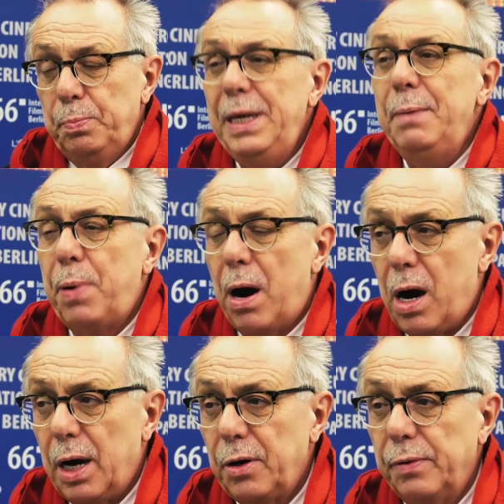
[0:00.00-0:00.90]
be
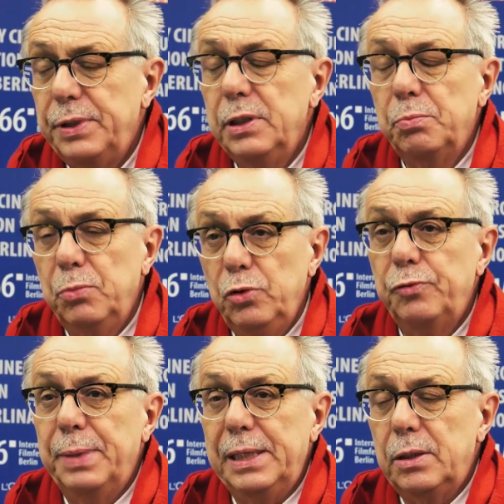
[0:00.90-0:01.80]
part of this
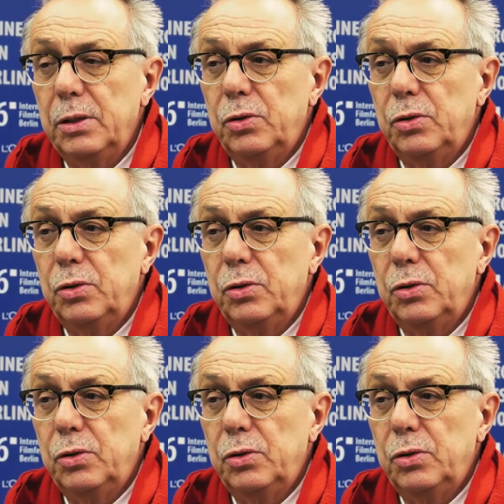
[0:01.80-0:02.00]
movement,